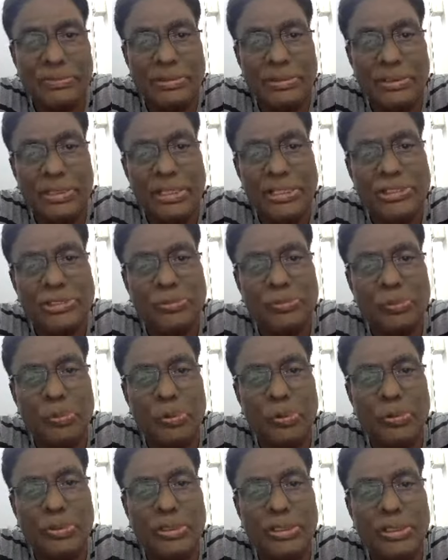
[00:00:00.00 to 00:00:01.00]
These
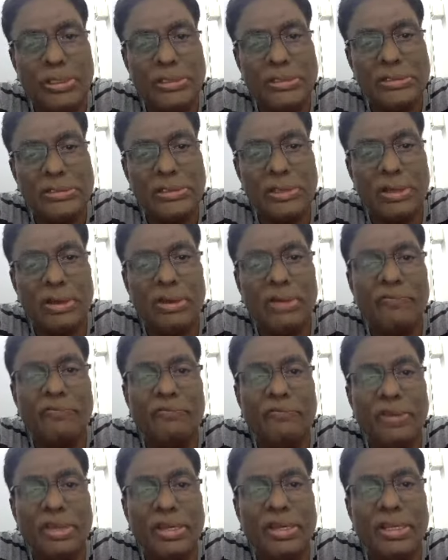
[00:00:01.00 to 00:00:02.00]
proteins are
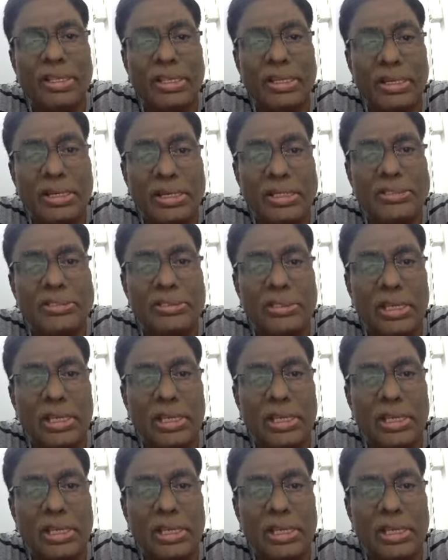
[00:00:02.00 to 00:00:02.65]
very rich